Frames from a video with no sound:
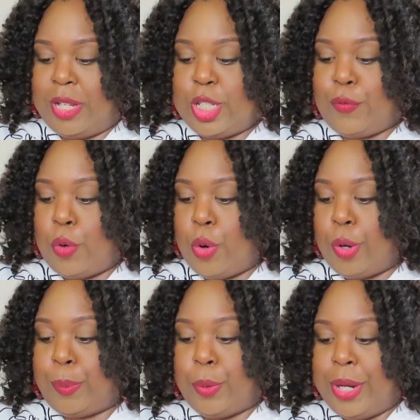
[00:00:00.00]
Plus
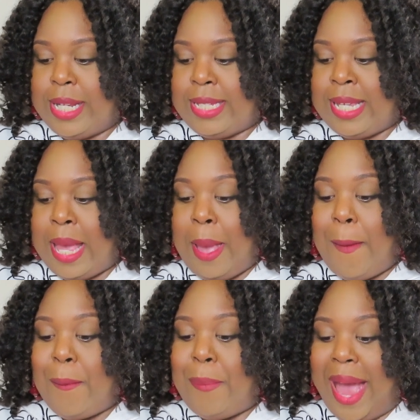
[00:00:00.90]
Floral Print
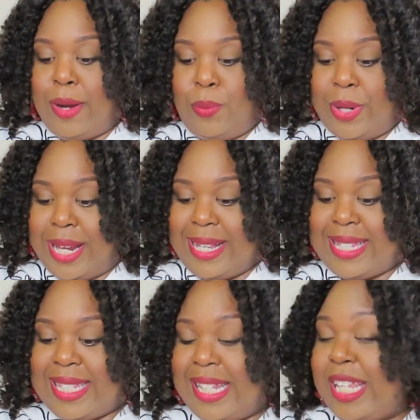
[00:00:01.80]

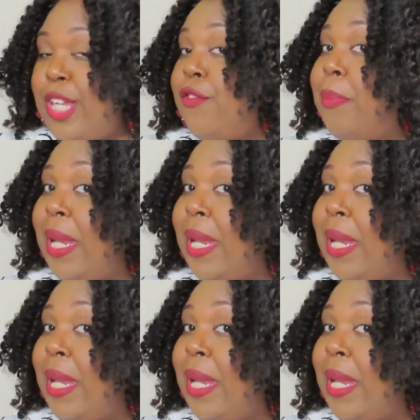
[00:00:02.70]
Batwing Sleeve